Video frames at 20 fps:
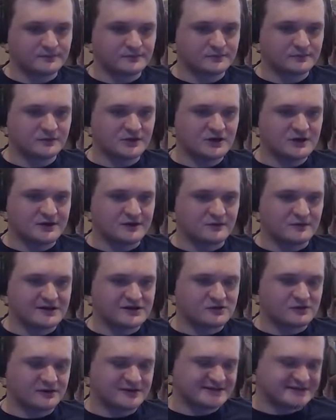Alright, red
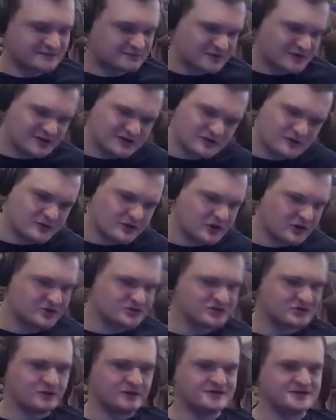coins, we're gonna do it with
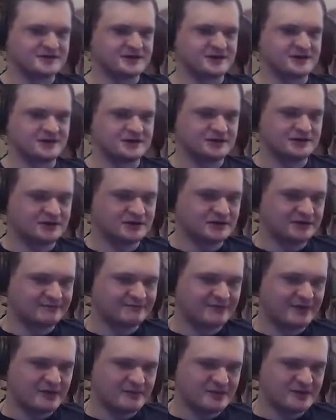100 coins again.
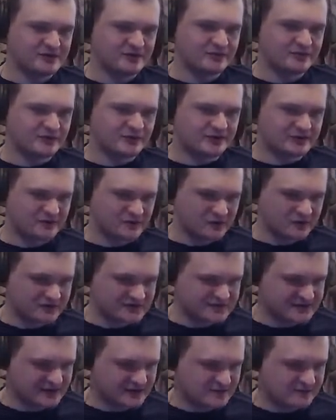Might be a little more difficult
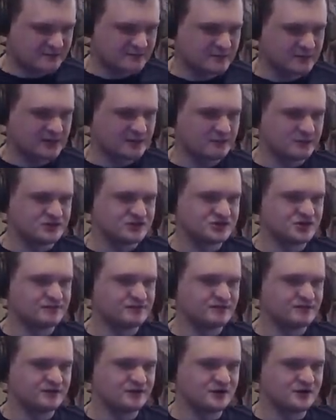this time, but we jump
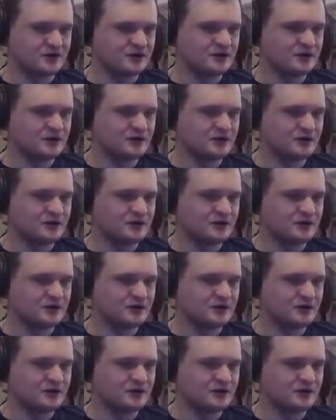over here,